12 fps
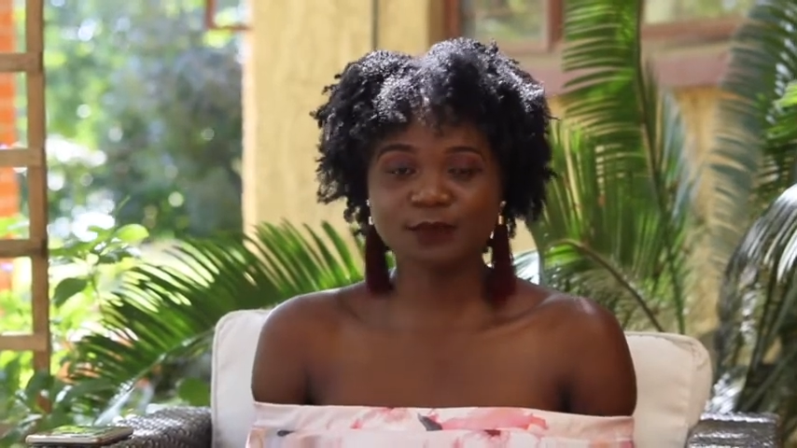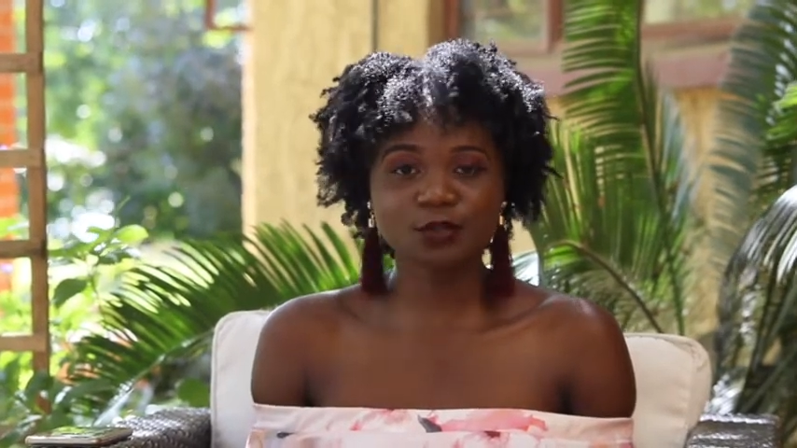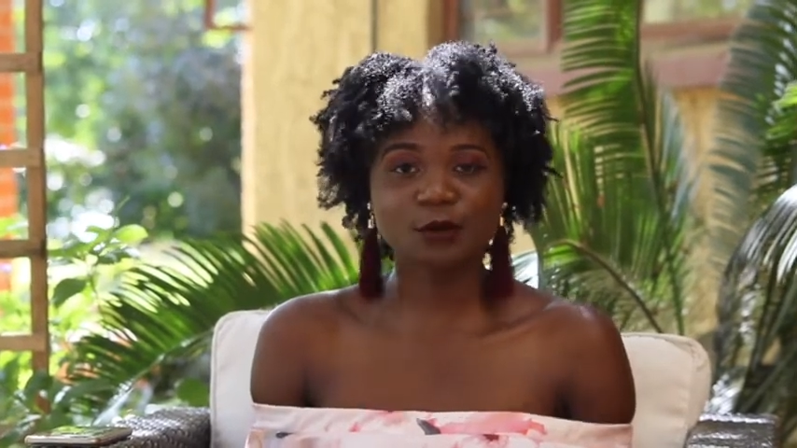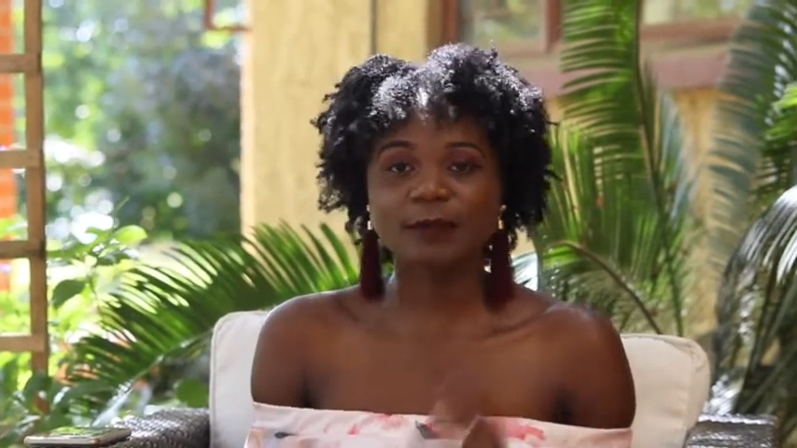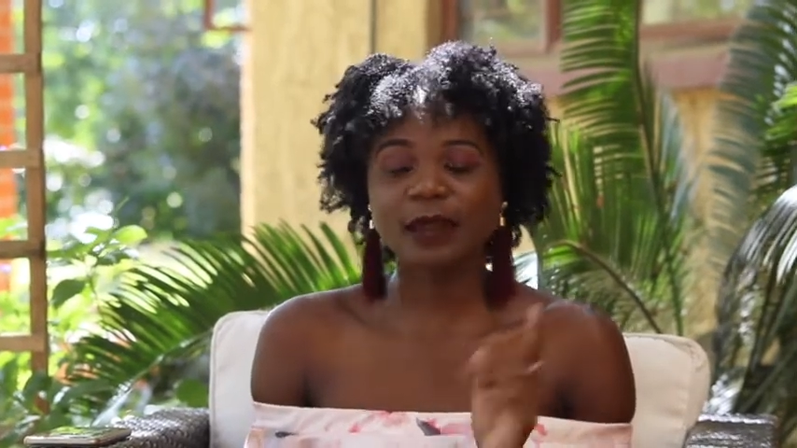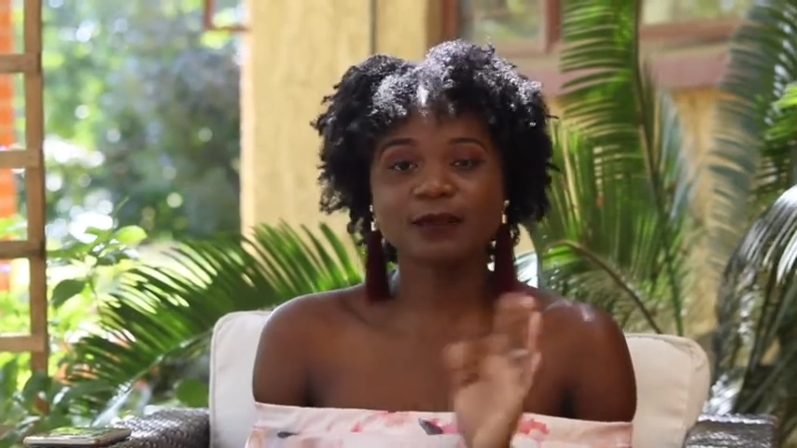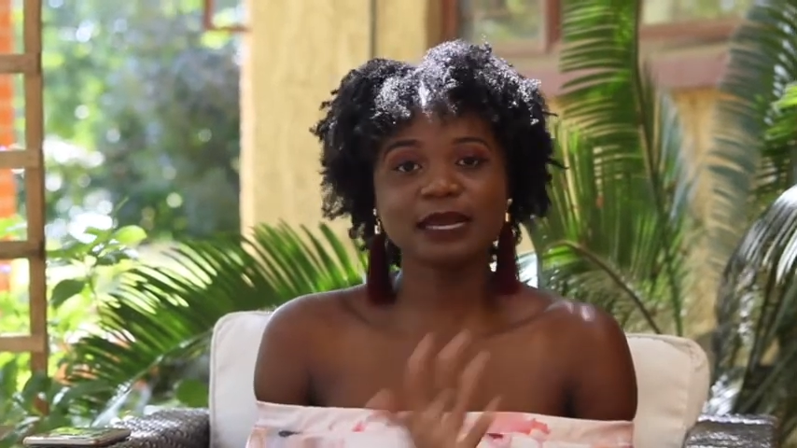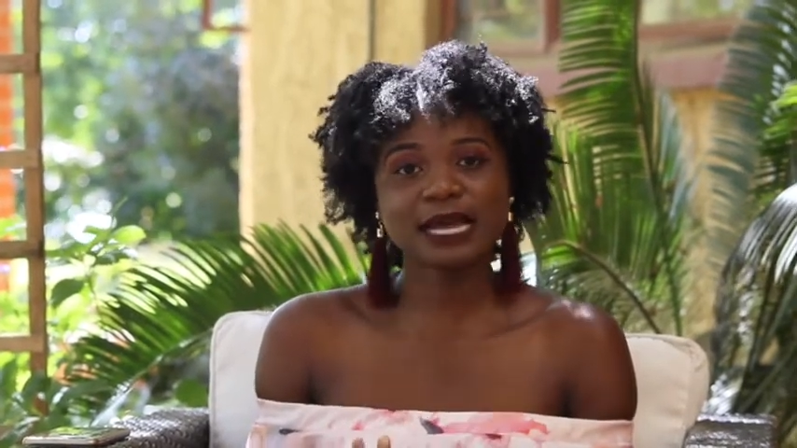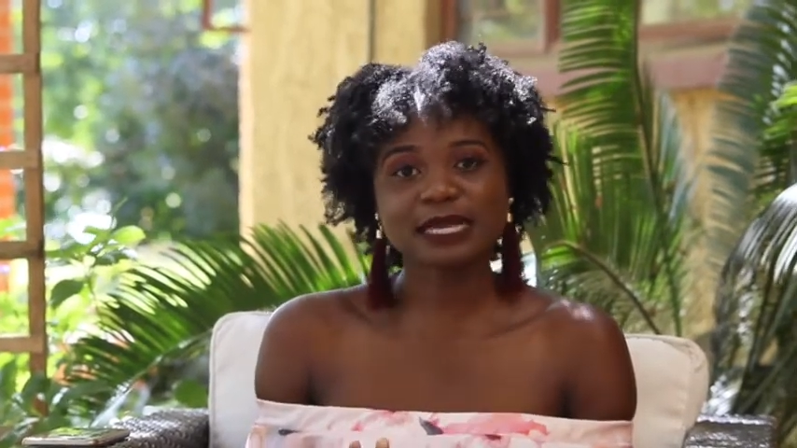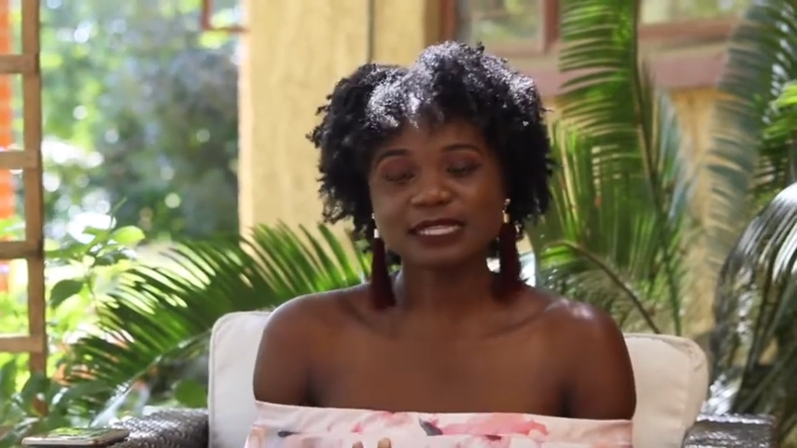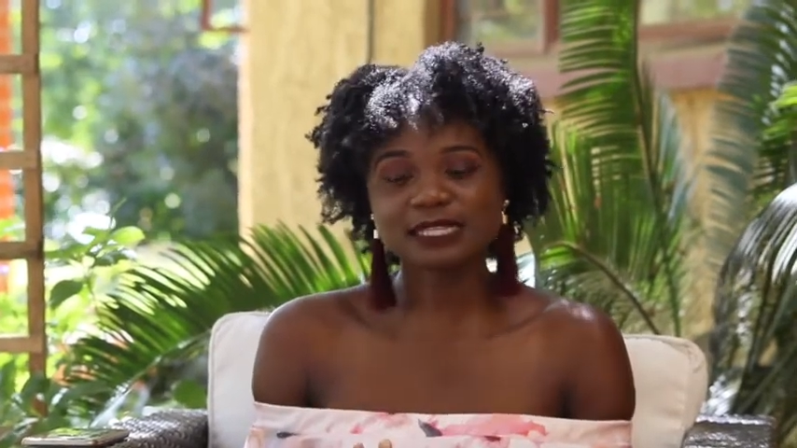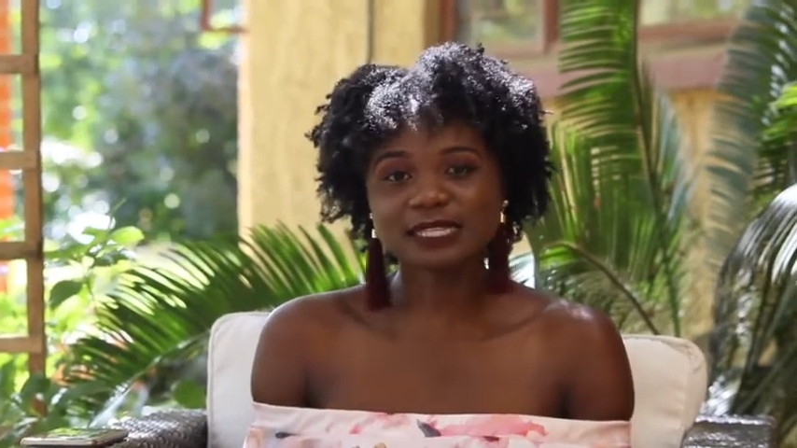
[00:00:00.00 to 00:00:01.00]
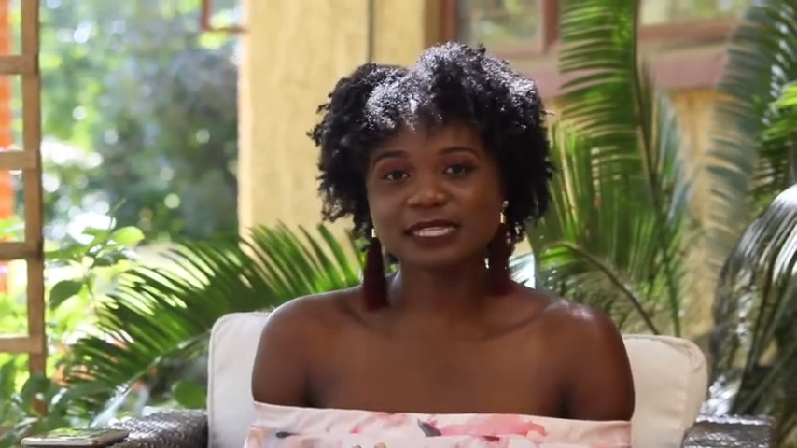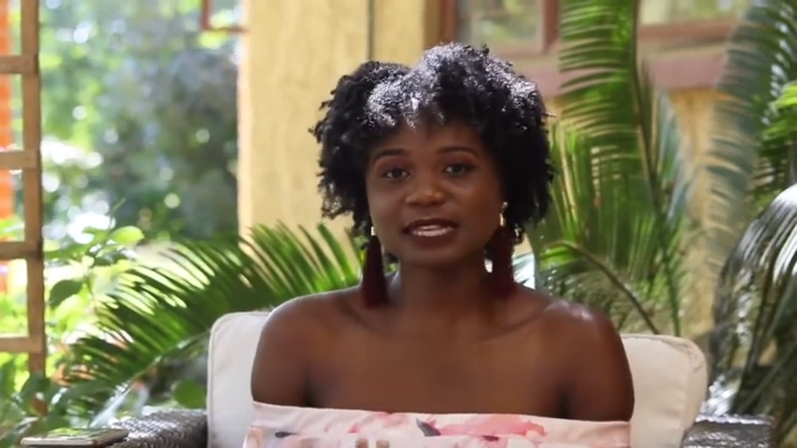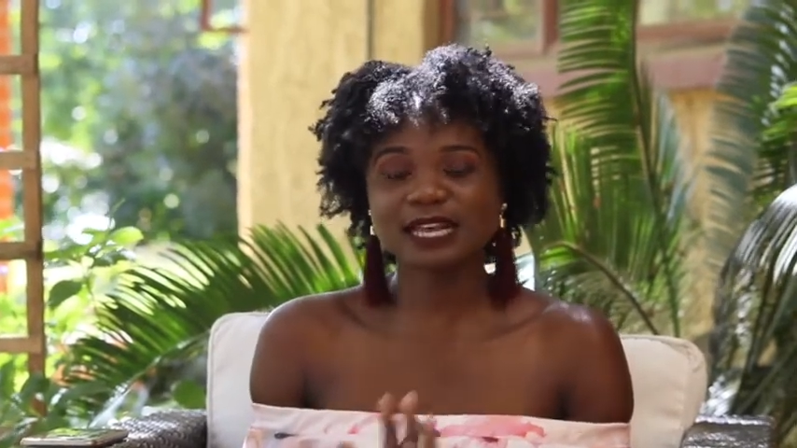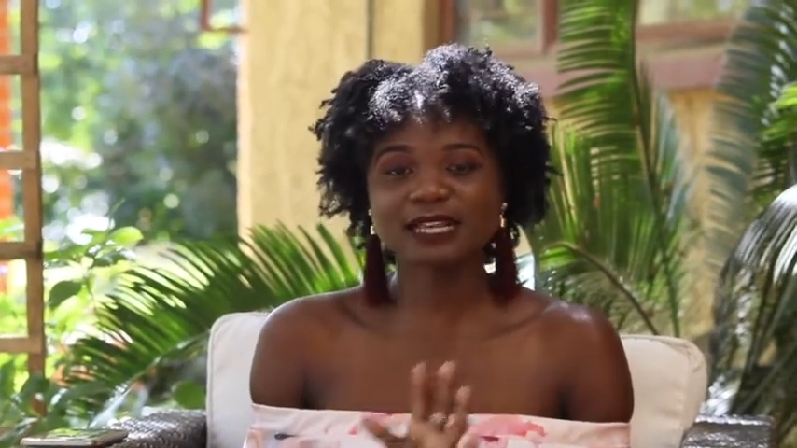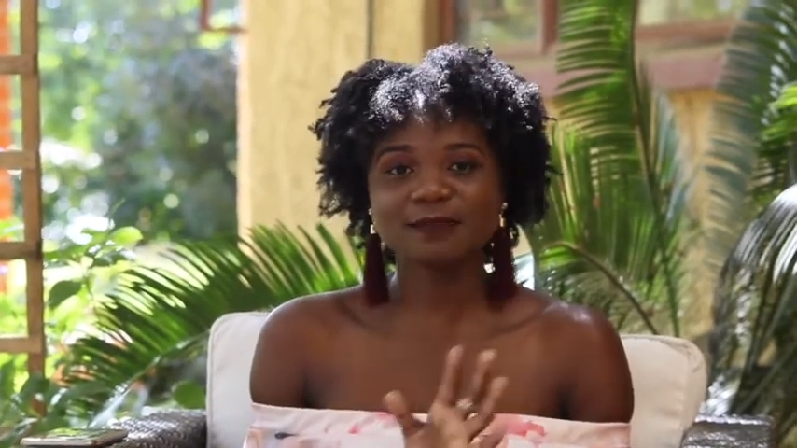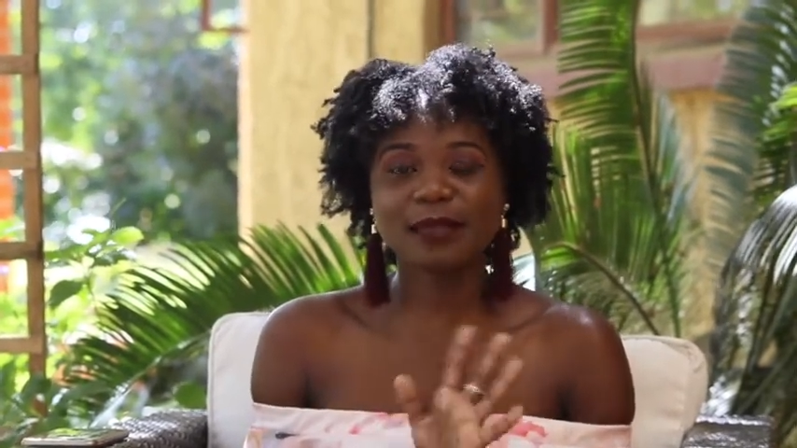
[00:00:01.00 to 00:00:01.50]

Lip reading: So my relaxed sisters,